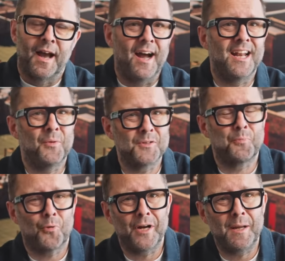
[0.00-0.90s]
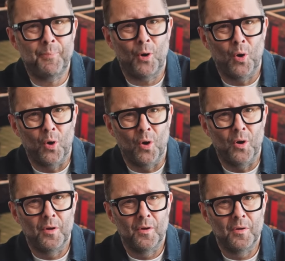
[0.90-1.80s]
And it was pretty
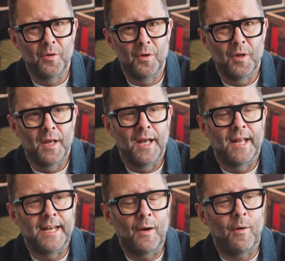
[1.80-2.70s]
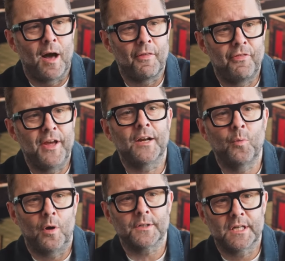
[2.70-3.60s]
poor. Now, I think
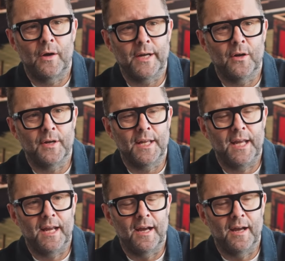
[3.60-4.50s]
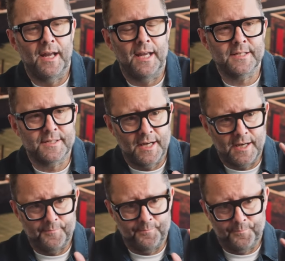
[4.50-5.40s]
what's going on here is
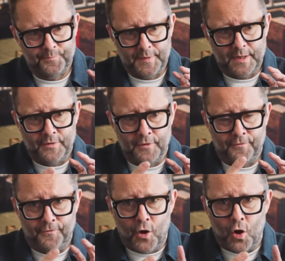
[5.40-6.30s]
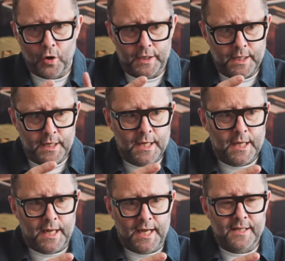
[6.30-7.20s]
that the fog
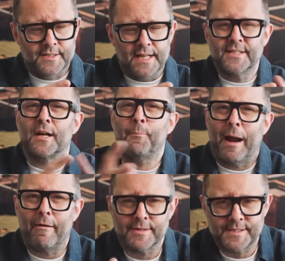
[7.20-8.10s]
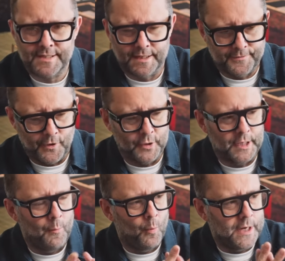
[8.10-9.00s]
is, it's like a parasitic fog.
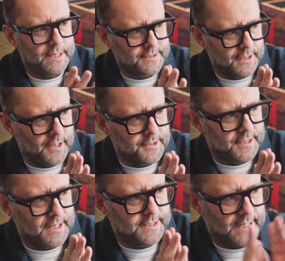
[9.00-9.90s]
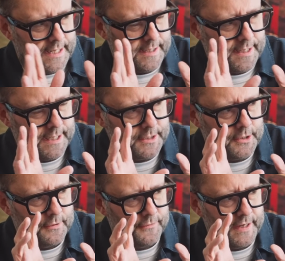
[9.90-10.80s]
And what it does is it
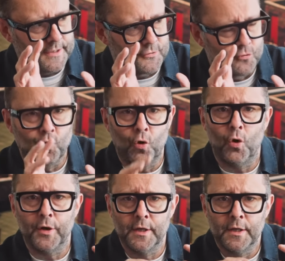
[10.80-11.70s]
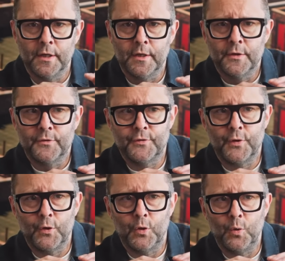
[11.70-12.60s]
kind of is drawn
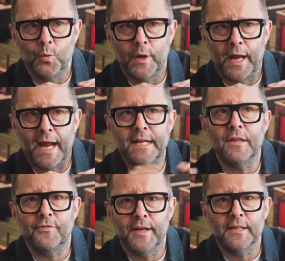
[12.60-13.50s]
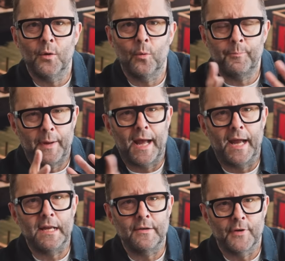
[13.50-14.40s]
to anything that would
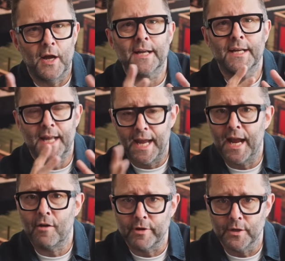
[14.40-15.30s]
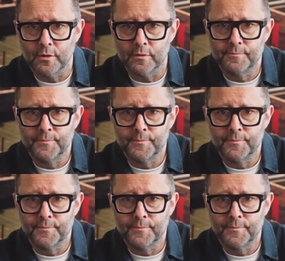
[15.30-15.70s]
behave like an aerial.